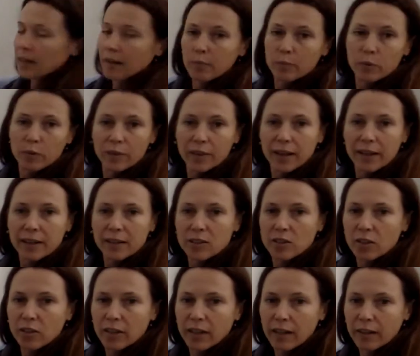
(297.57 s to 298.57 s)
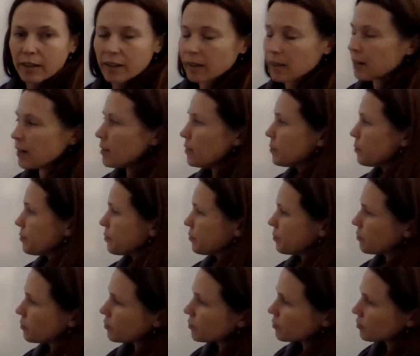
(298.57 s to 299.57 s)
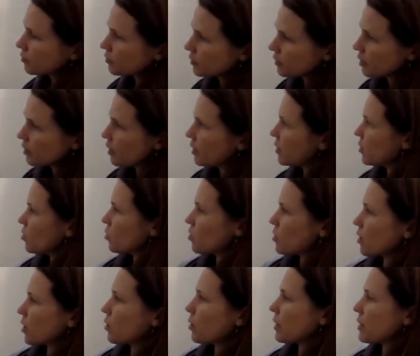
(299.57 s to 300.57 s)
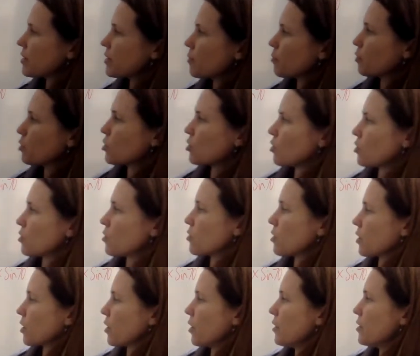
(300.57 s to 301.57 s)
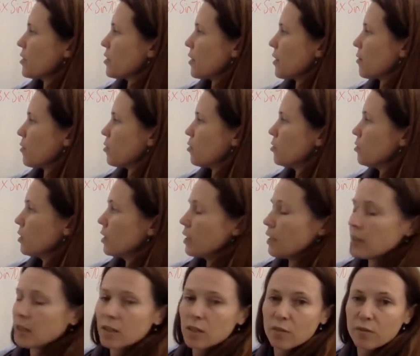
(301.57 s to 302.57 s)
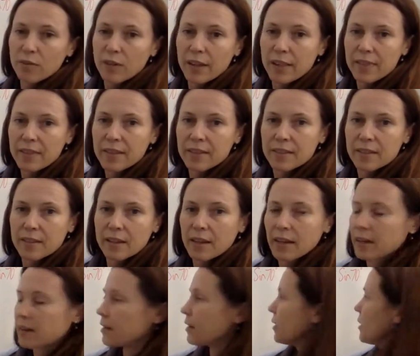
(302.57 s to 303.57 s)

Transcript: and put that into your calculator. It It's also quite simple to use the cosine rule to find this side.